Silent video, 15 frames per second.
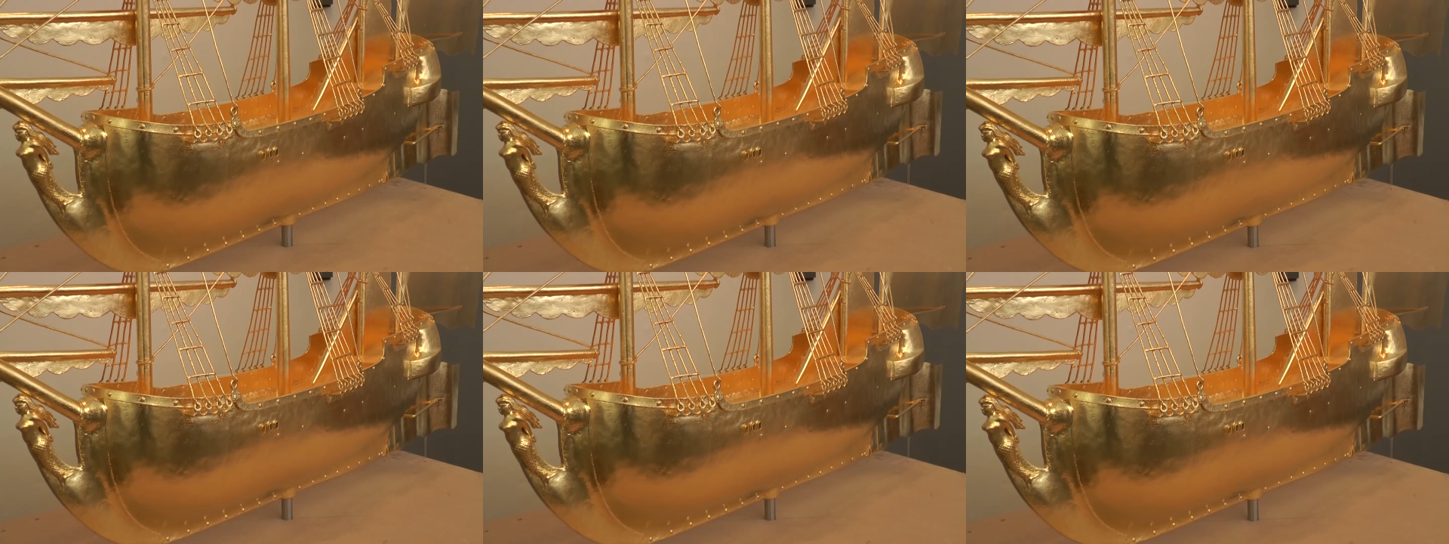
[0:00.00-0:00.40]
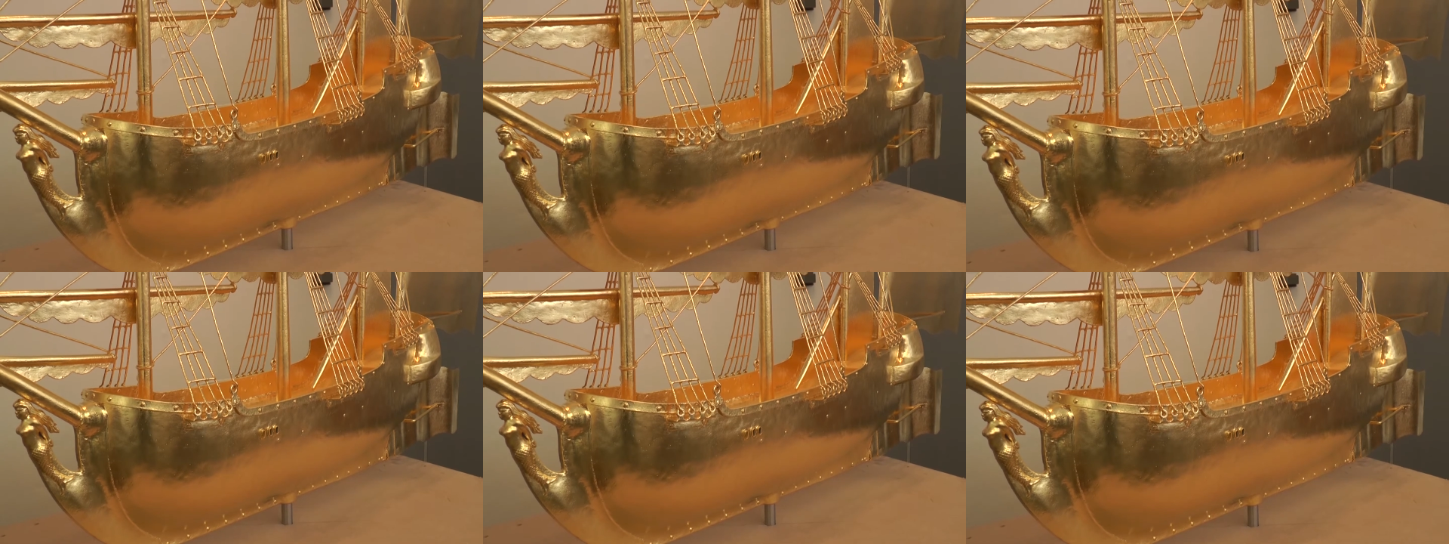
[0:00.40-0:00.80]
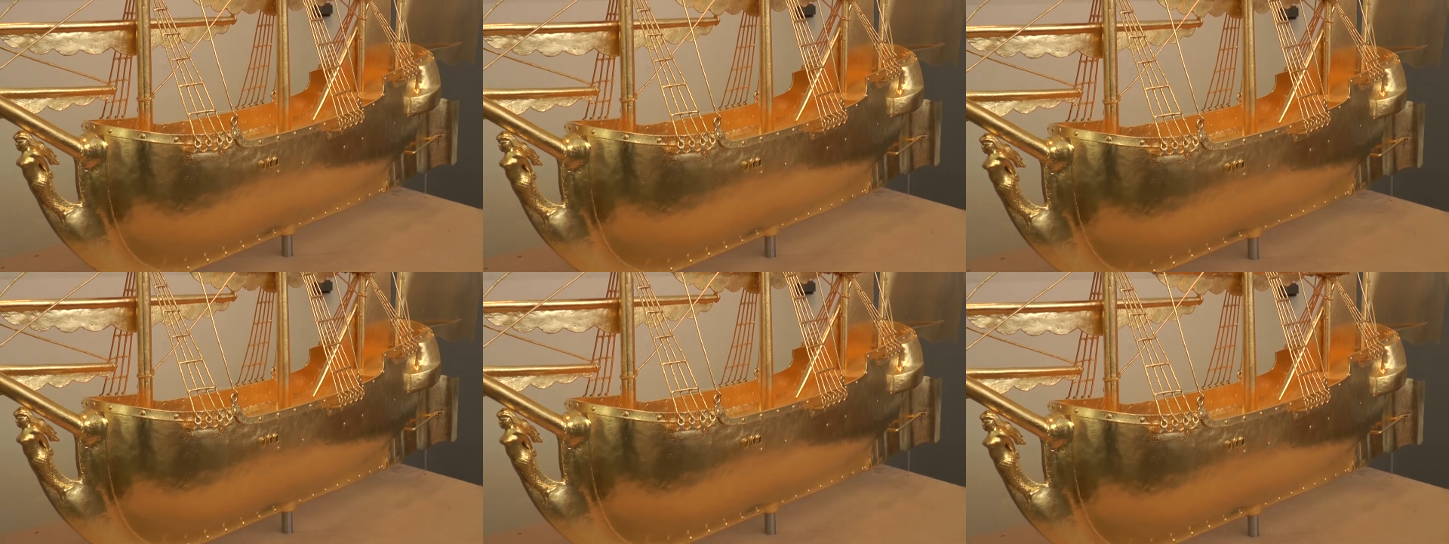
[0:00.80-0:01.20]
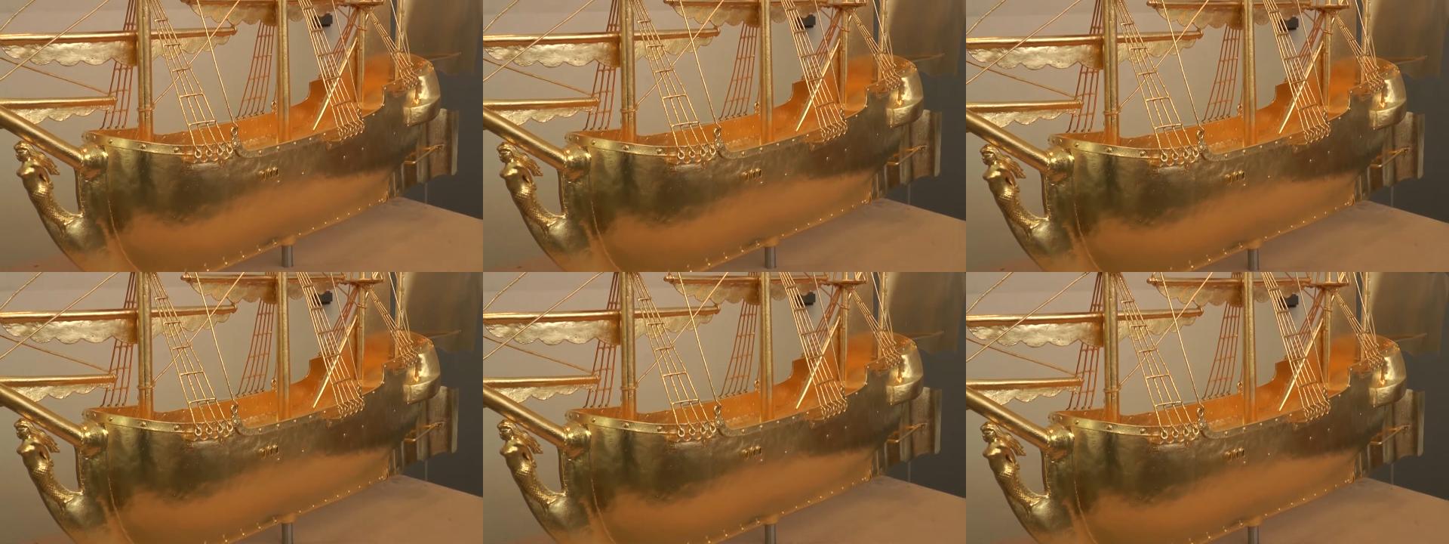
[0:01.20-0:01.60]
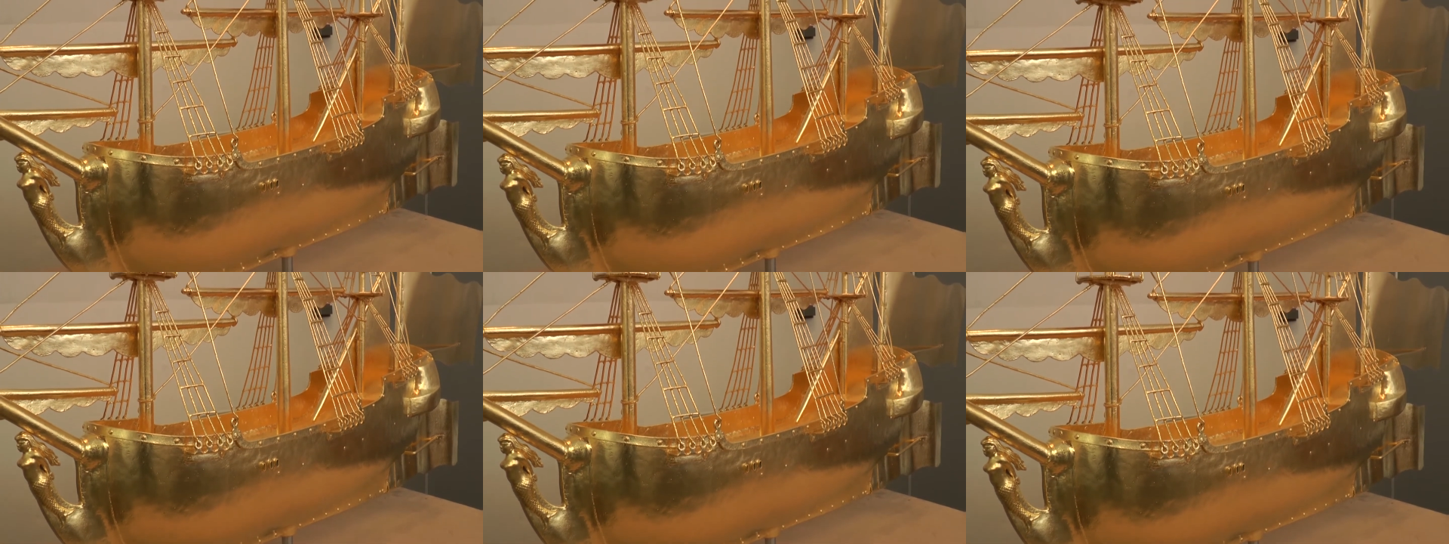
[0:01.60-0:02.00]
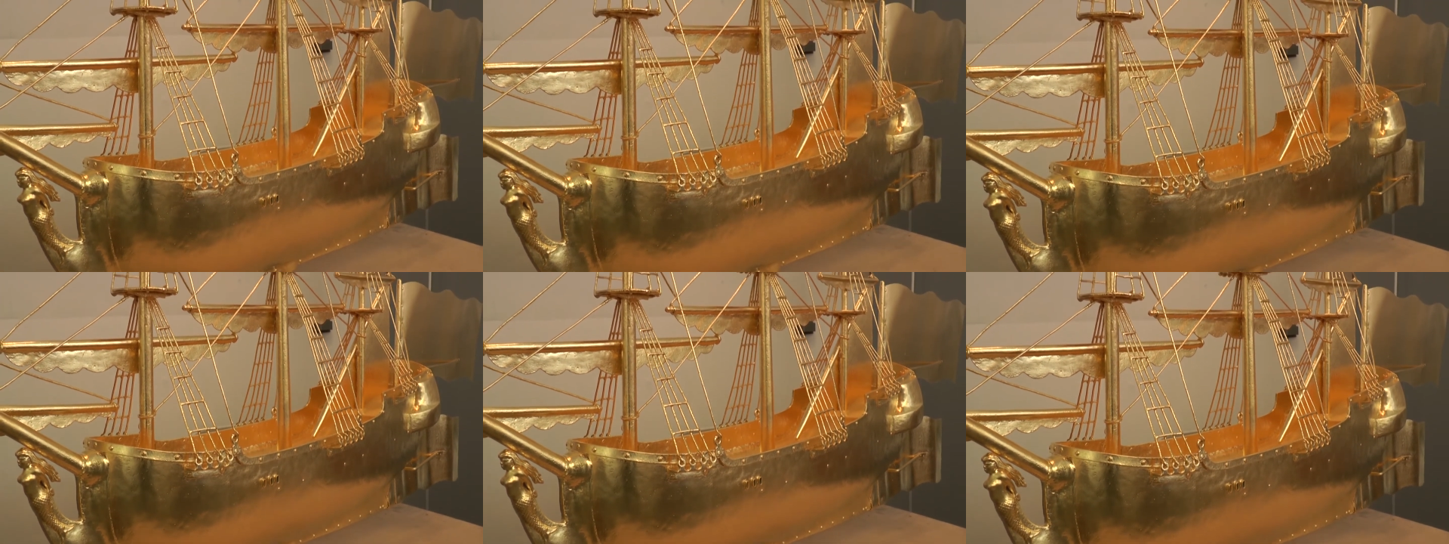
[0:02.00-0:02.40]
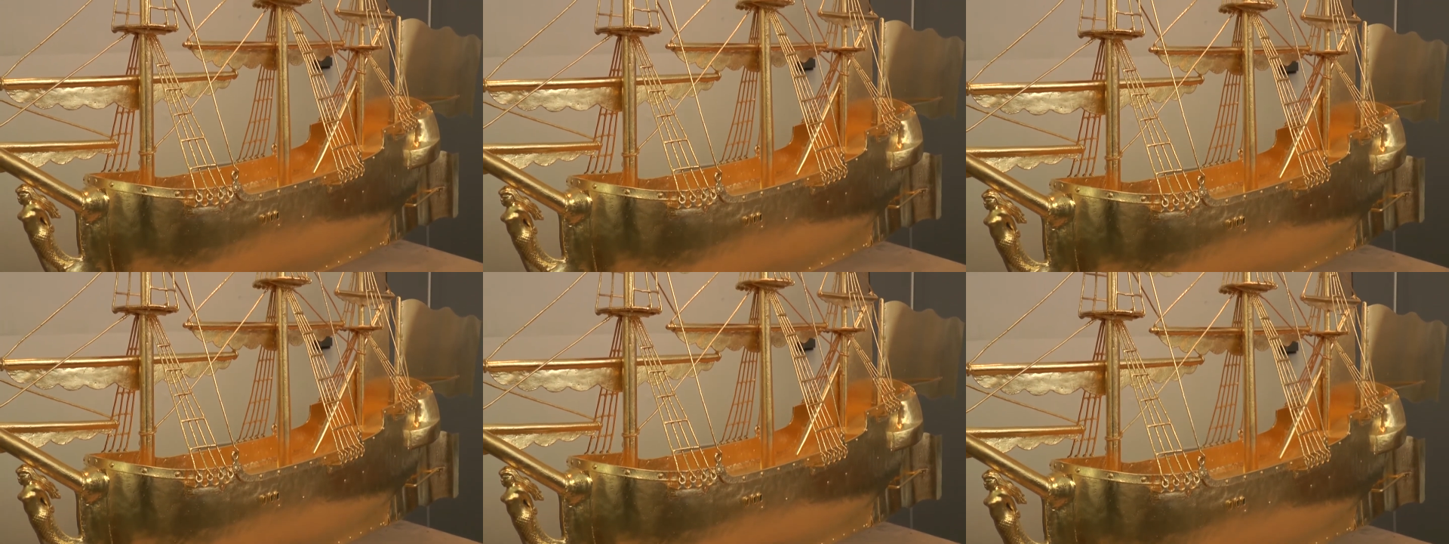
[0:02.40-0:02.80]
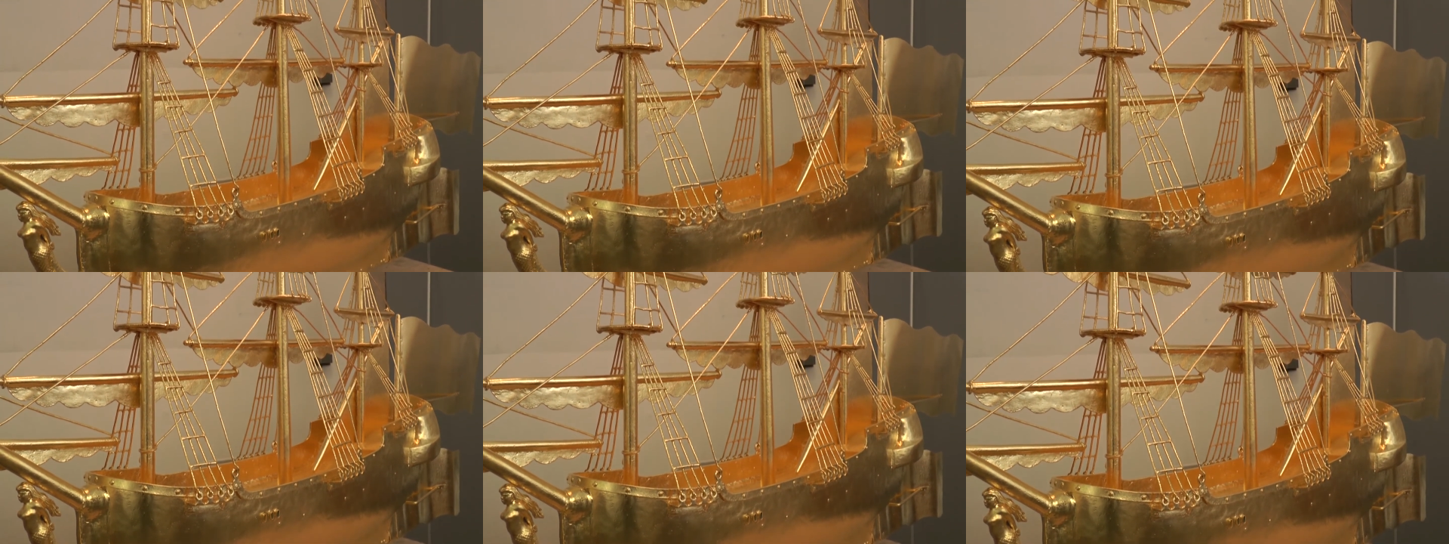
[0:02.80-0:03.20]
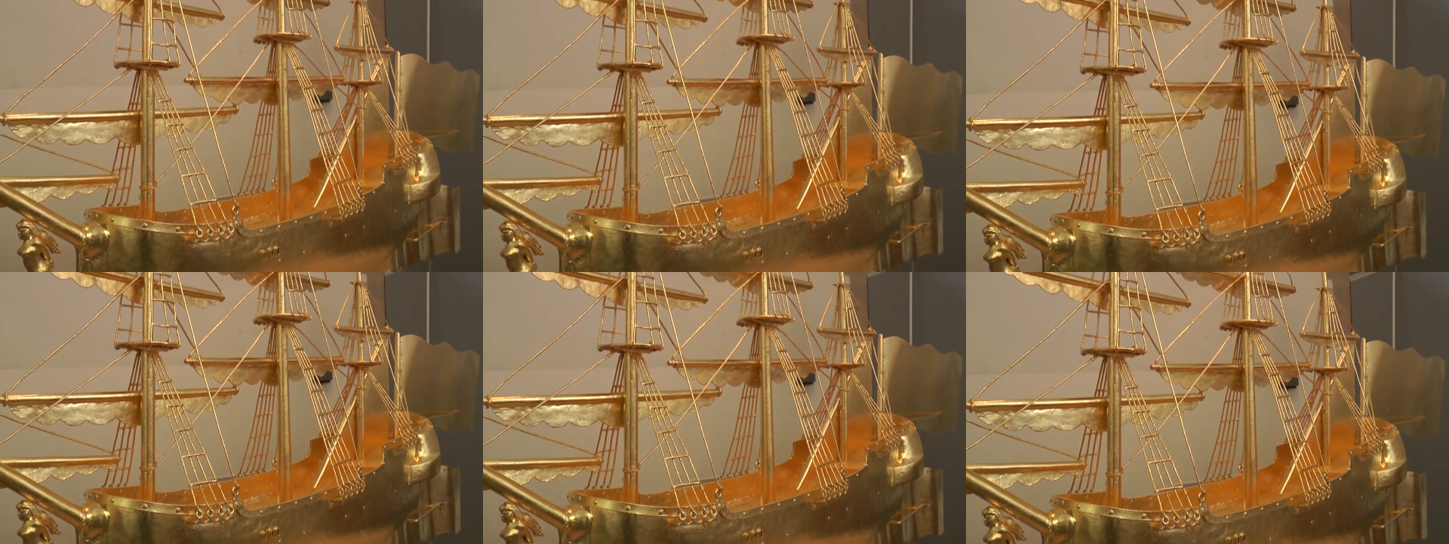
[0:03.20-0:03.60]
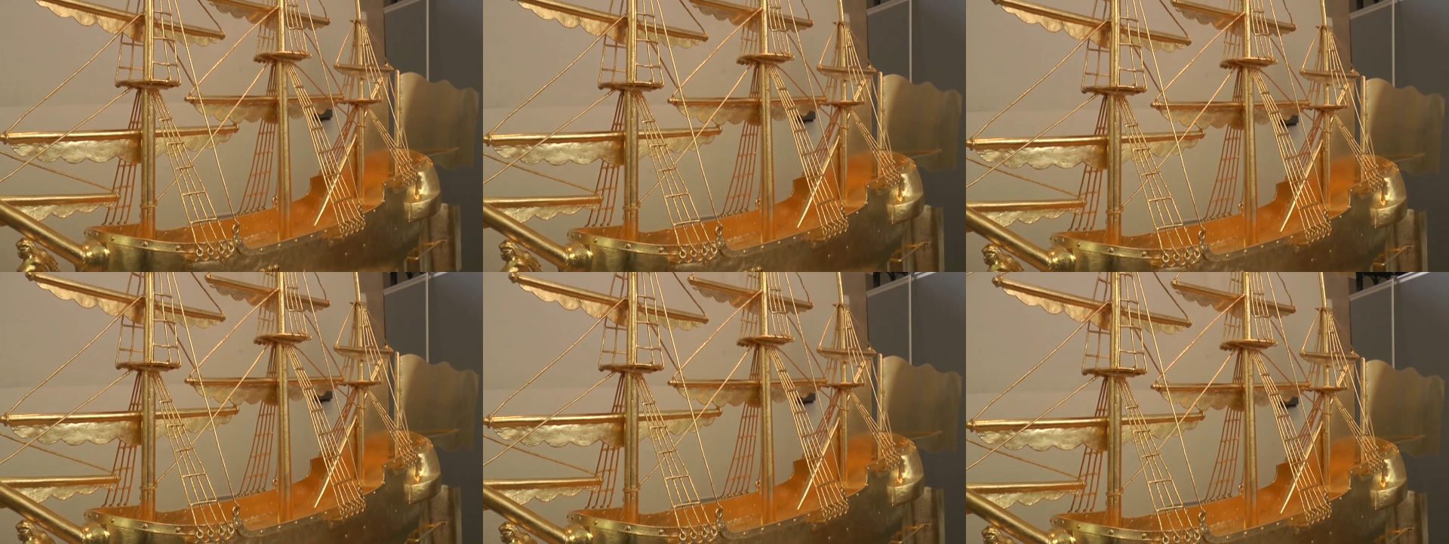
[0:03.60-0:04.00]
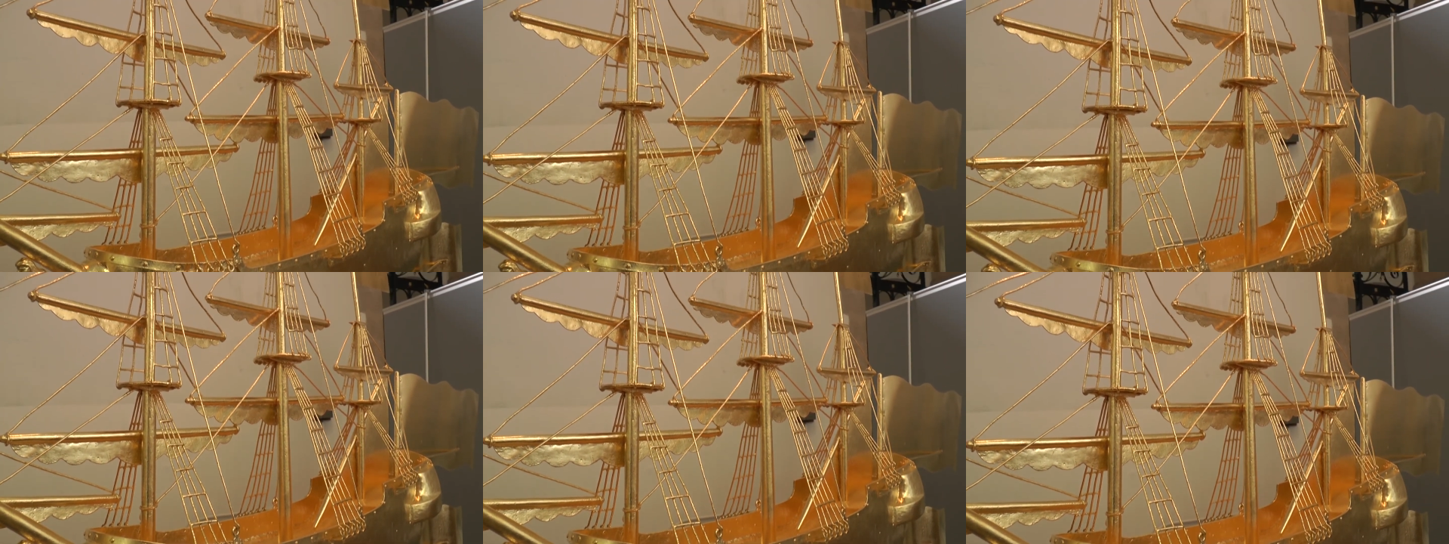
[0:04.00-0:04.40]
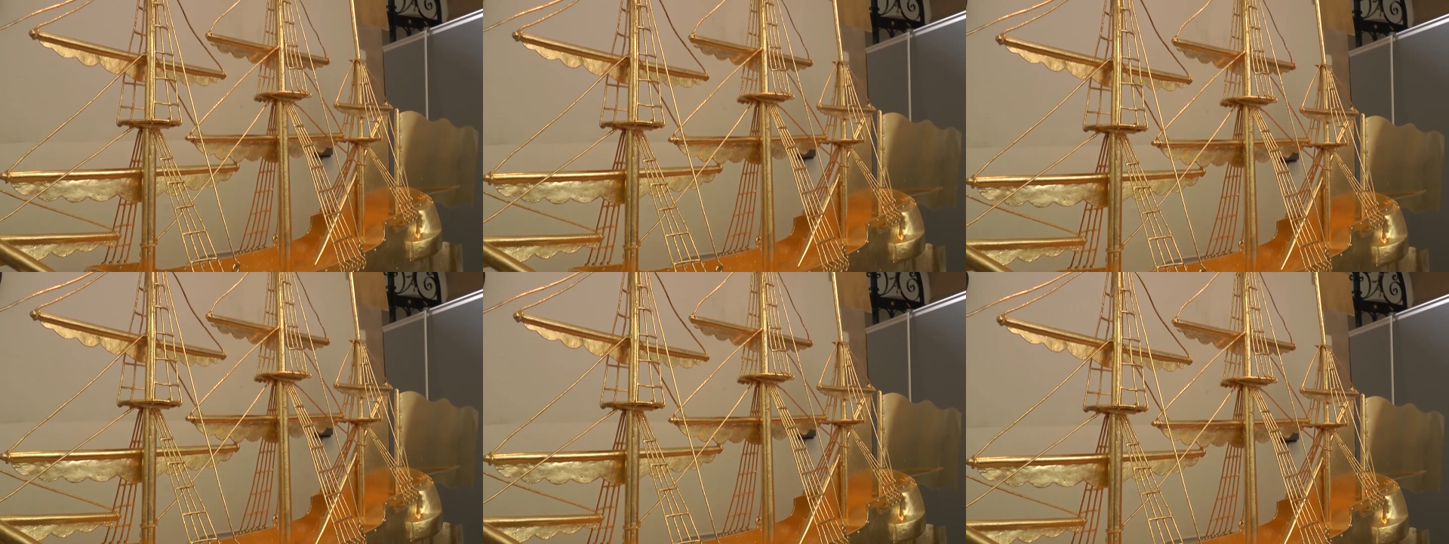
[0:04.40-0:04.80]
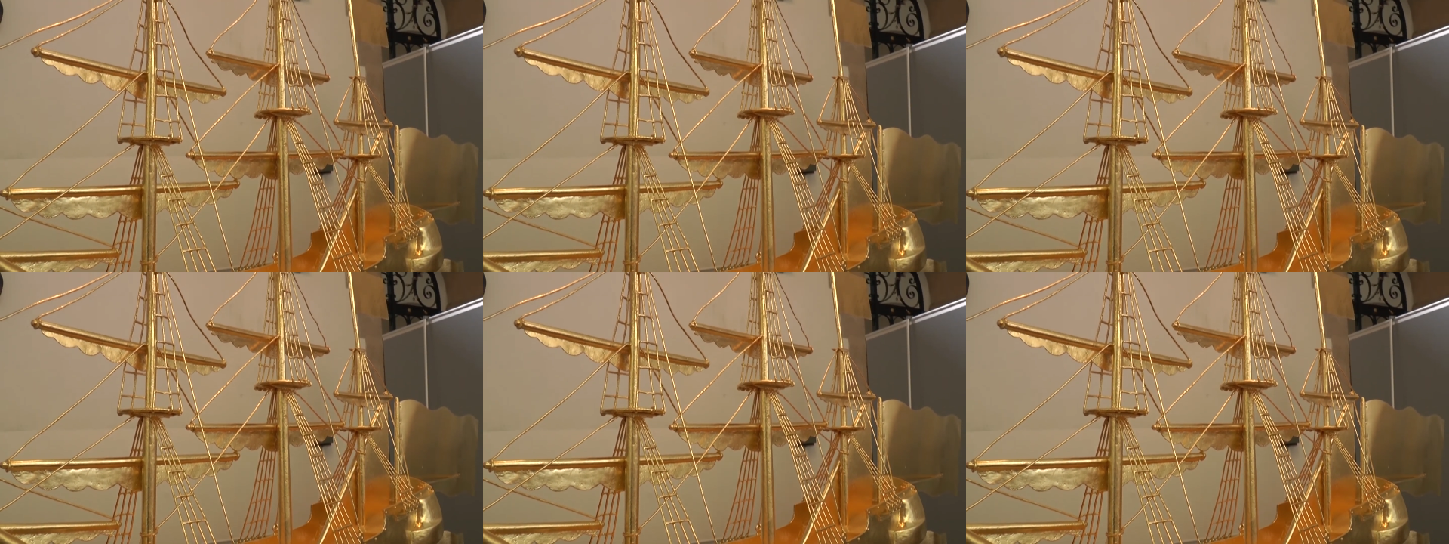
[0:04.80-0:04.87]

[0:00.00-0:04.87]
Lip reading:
Nobody's mouth can be seen.